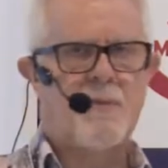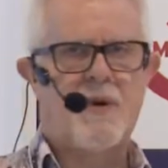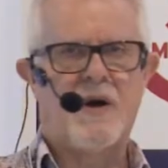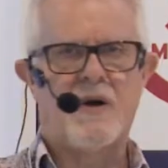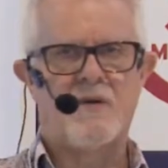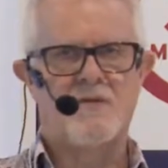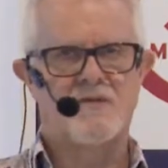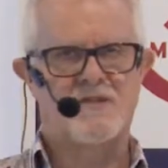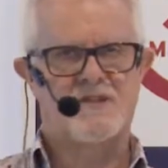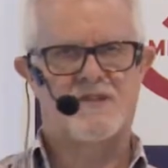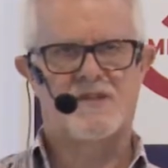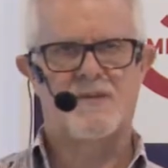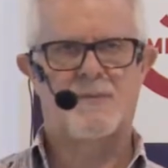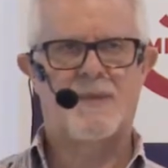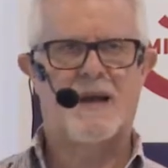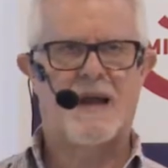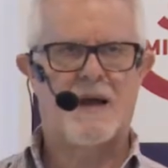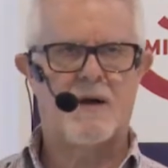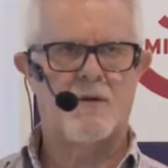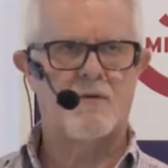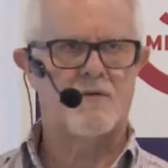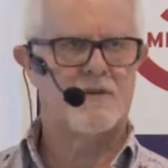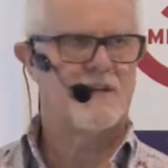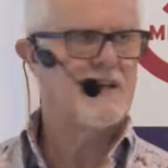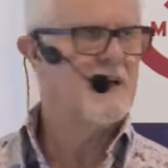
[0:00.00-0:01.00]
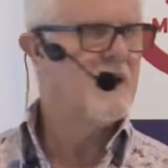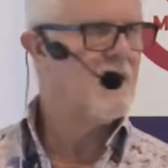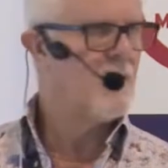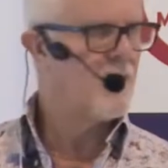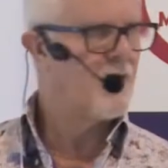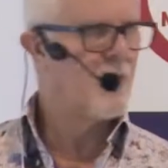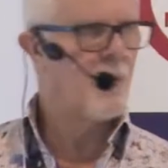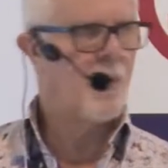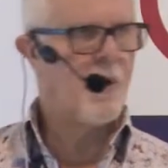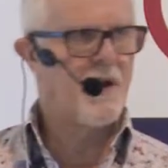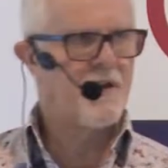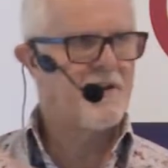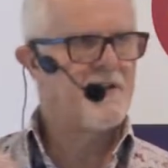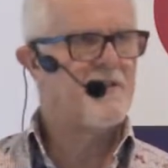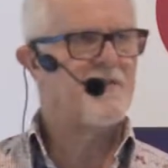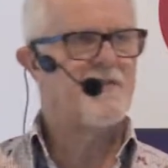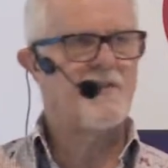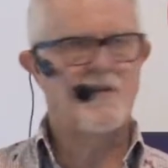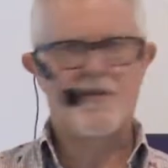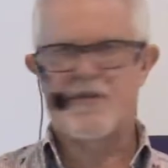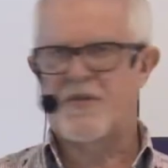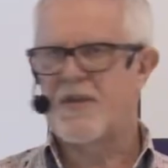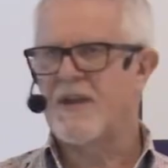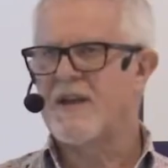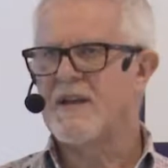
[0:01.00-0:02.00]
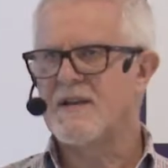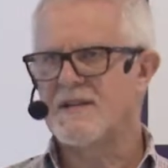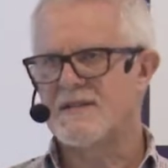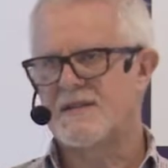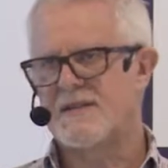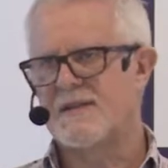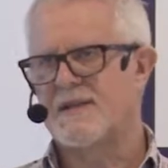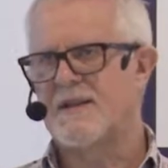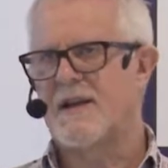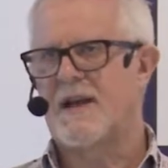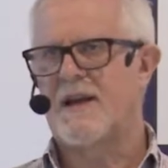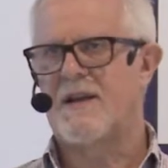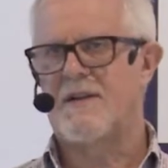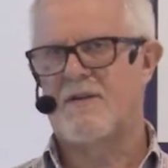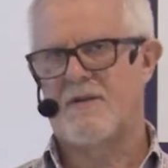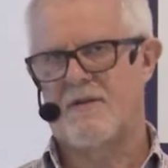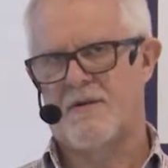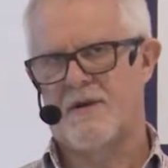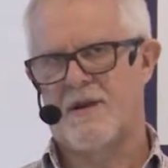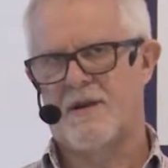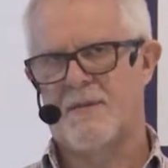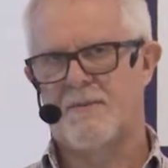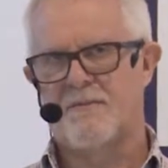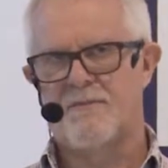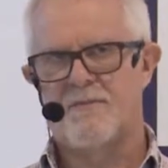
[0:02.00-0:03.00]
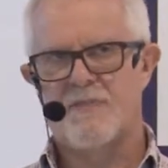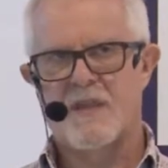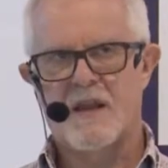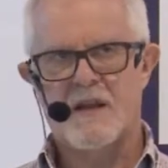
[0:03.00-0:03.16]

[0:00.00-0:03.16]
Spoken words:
post about the wonderful things that they're doing?